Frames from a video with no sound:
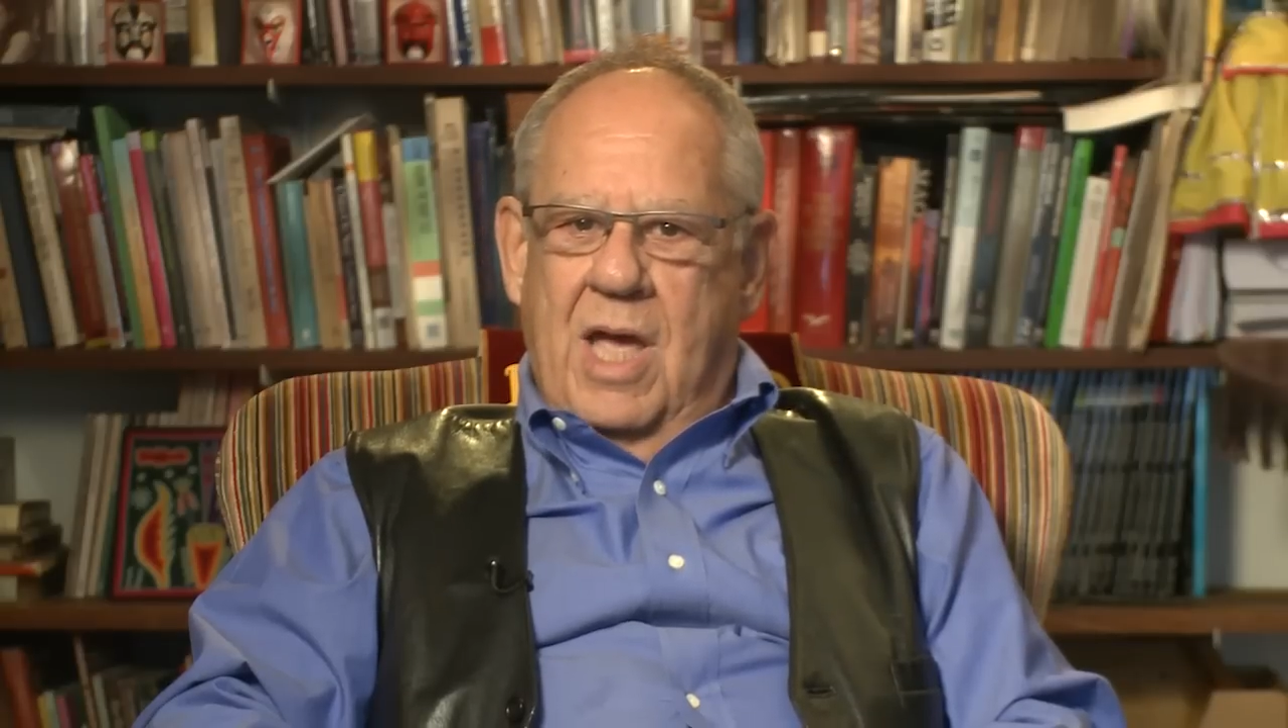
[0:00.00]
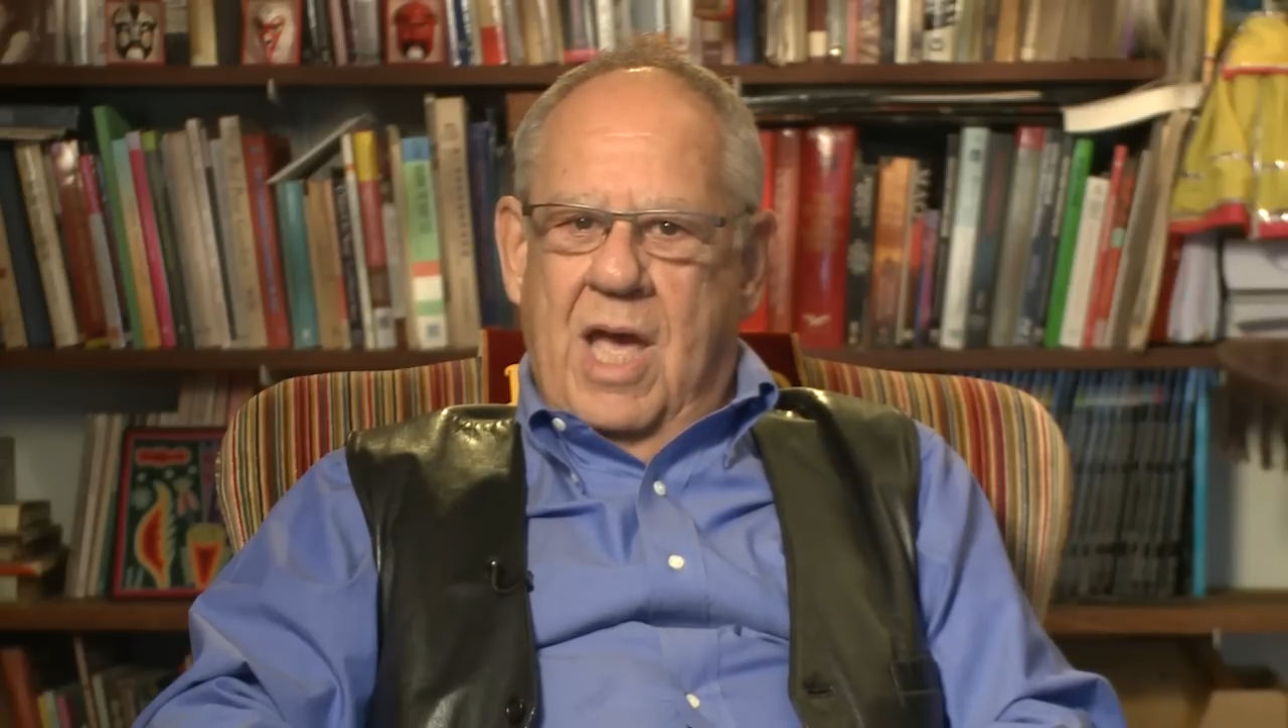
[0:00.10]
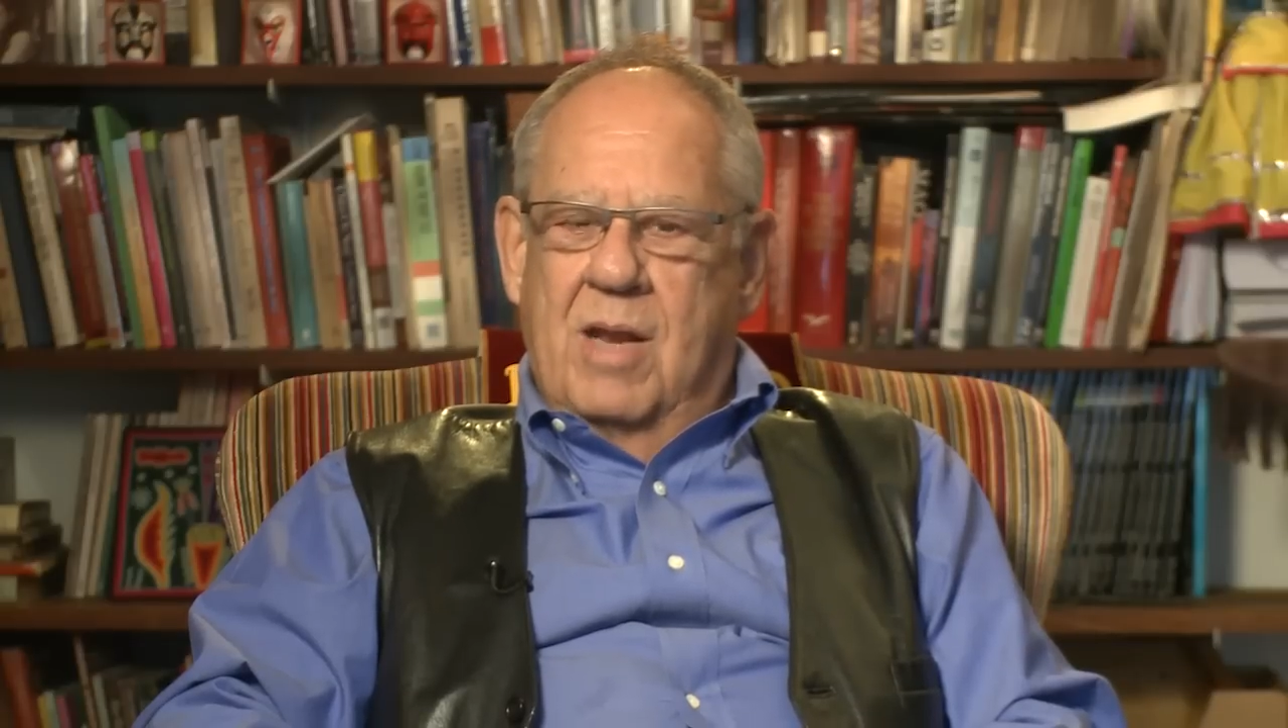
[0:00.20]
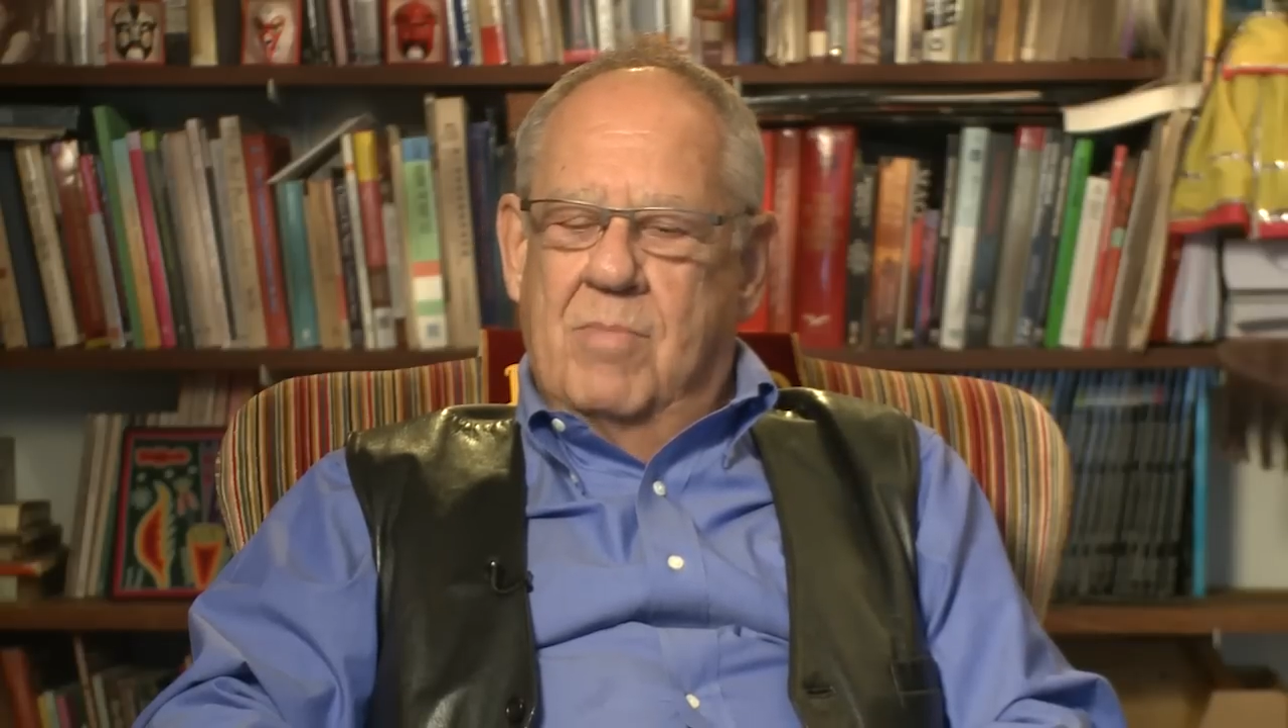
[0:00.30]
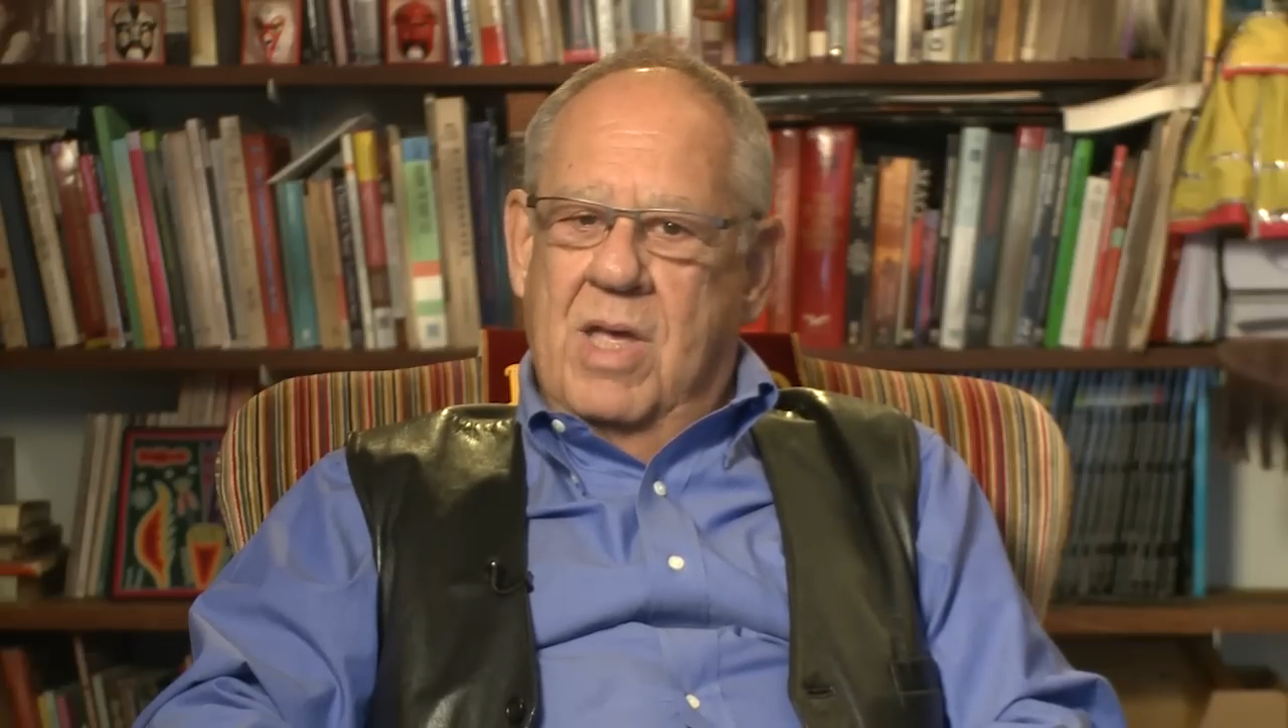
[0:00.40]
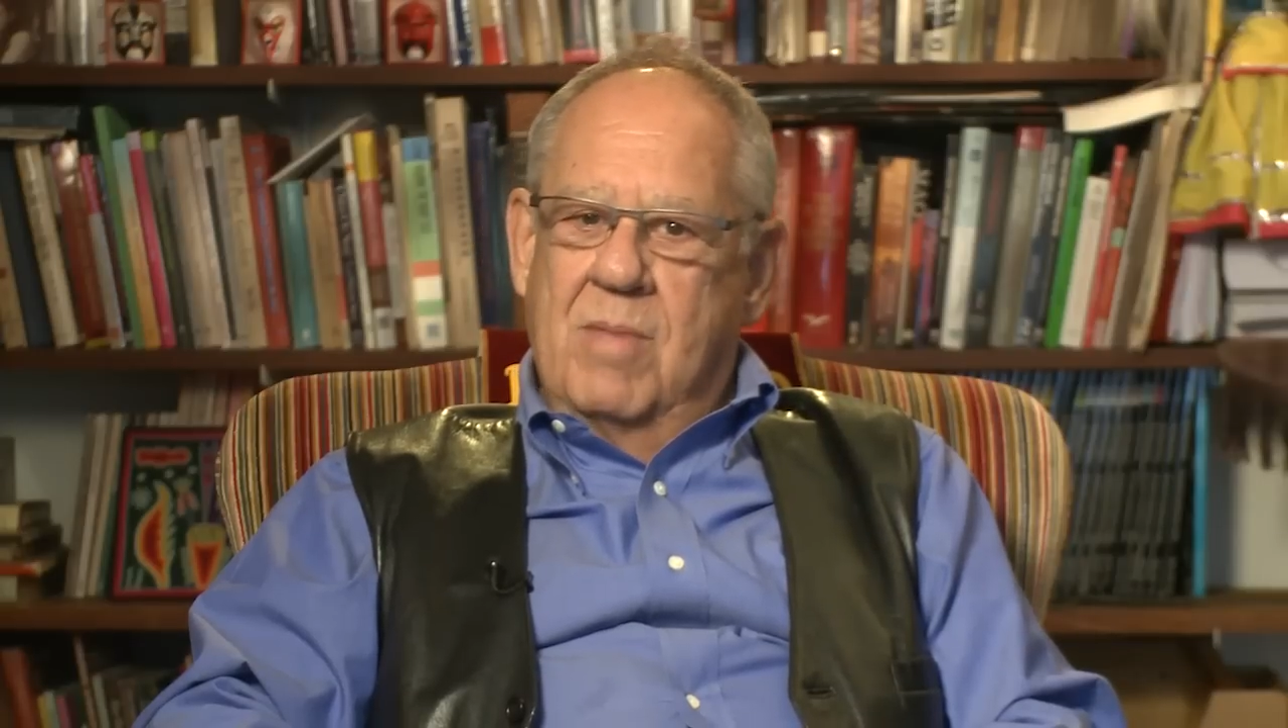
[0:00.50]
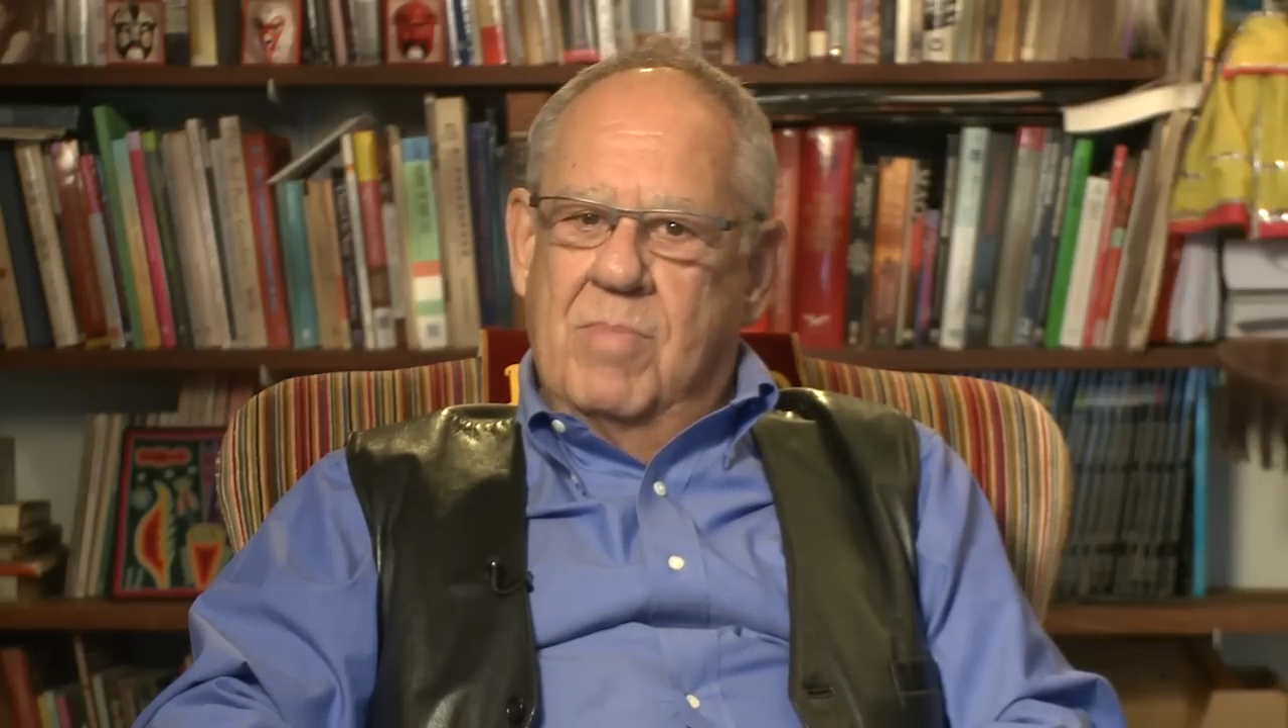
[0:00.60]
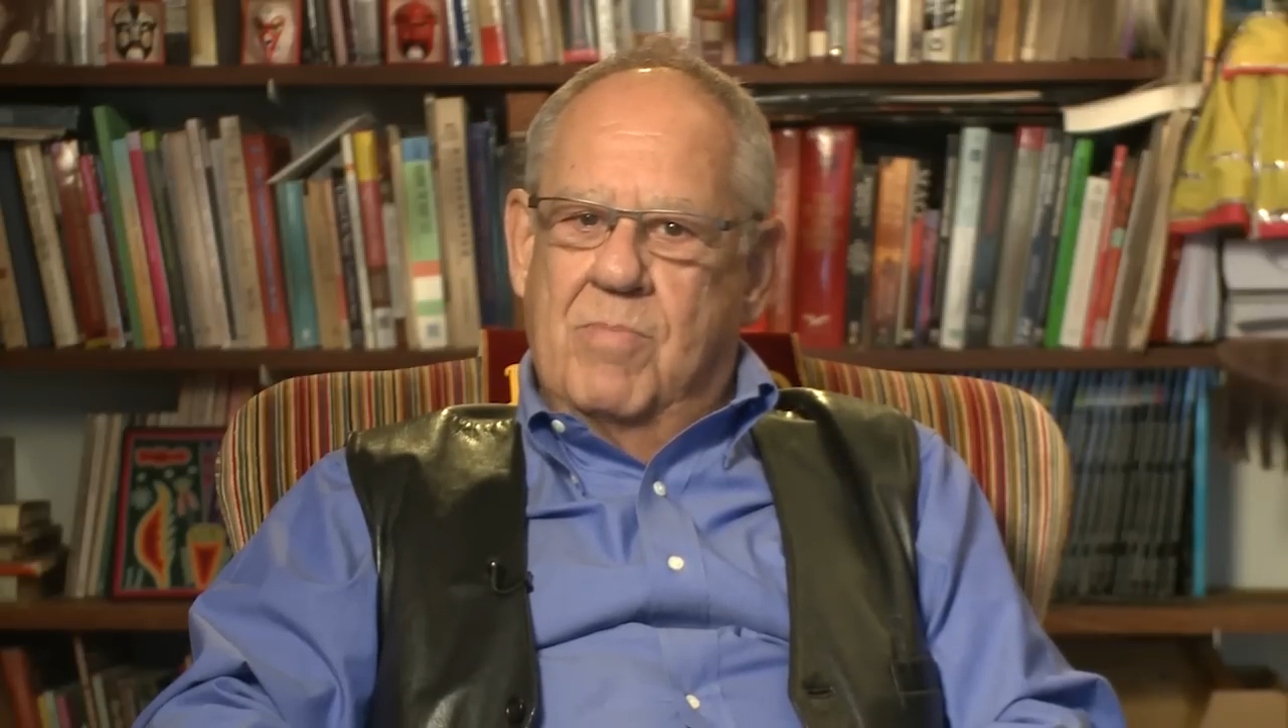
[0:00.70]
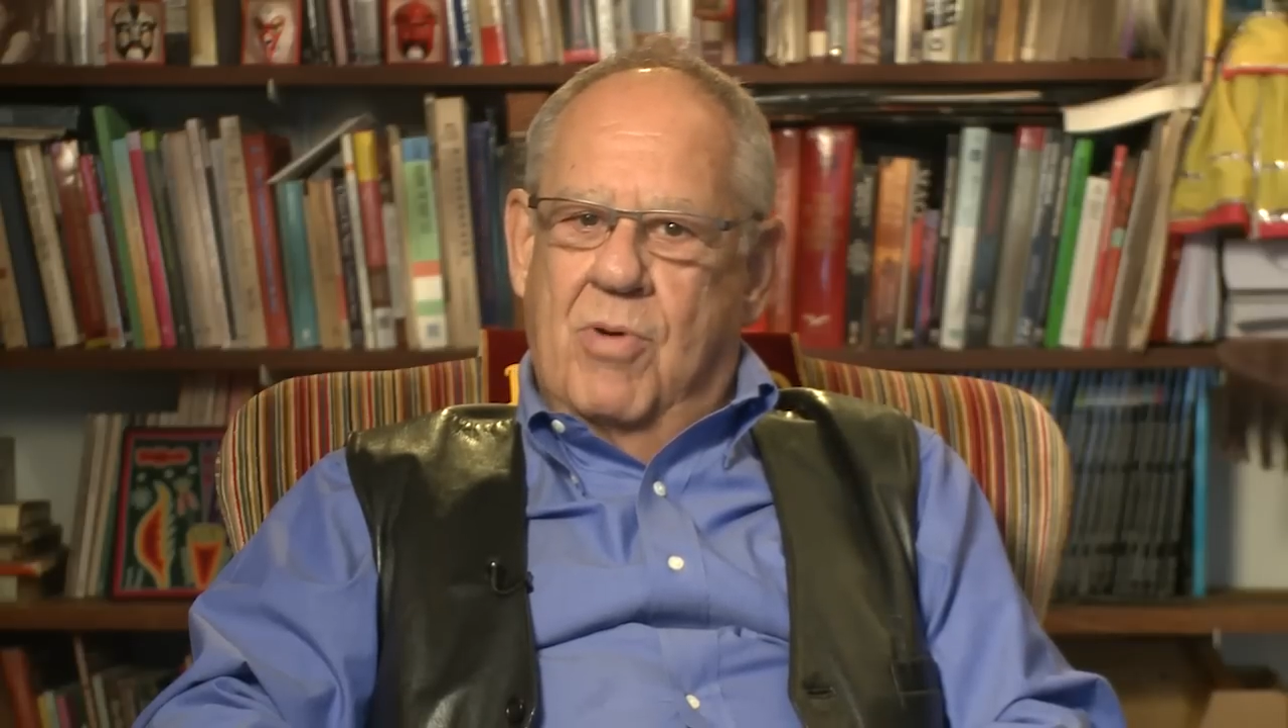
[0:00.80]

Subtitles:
and it may be